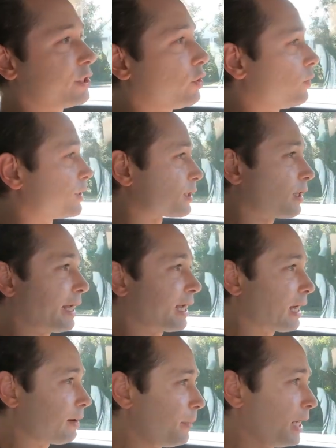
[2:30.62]
I do, it's like
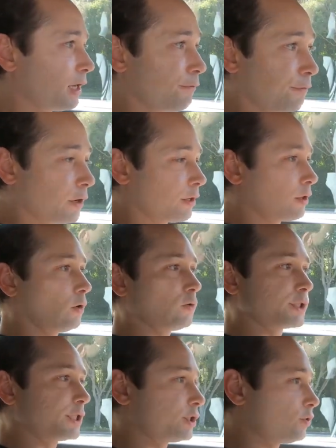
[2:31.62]
kind of making fun of the
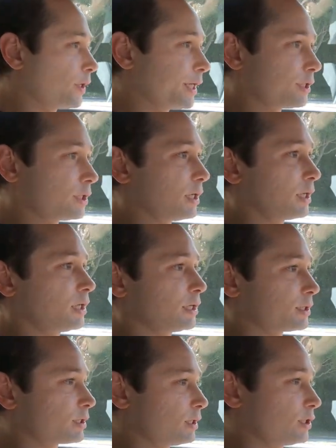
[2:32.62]
whole situation, I
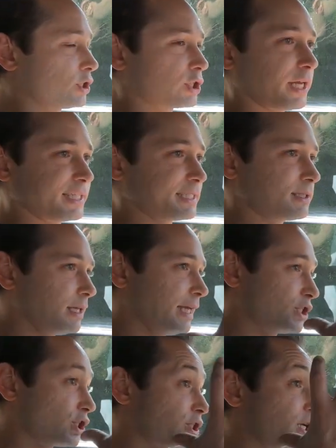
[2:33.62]
guess. It's just like,
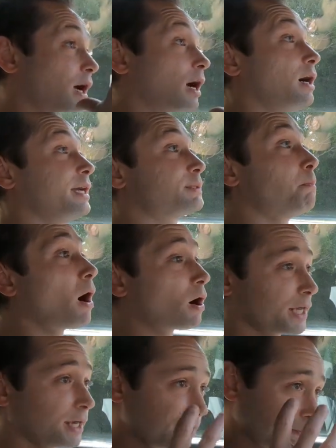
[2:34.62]
it's
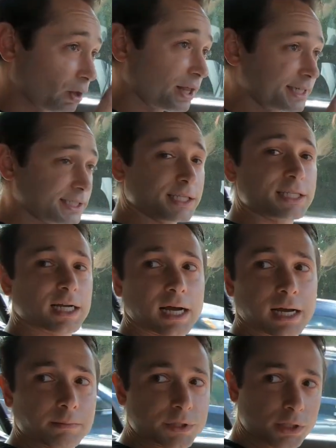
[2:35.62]
marking the place in
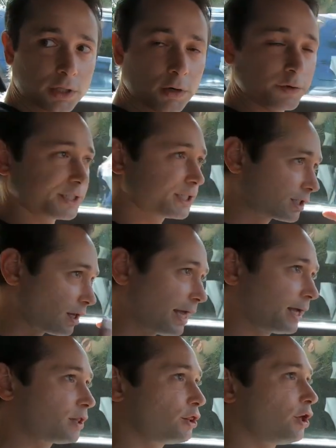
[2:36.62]
time. So, you know, this is
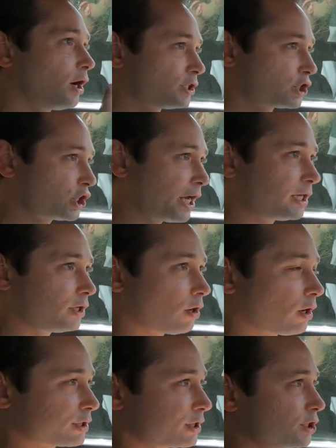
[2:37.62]
like the Shane
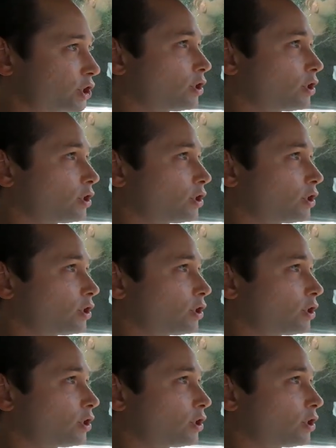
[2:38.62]
Dawson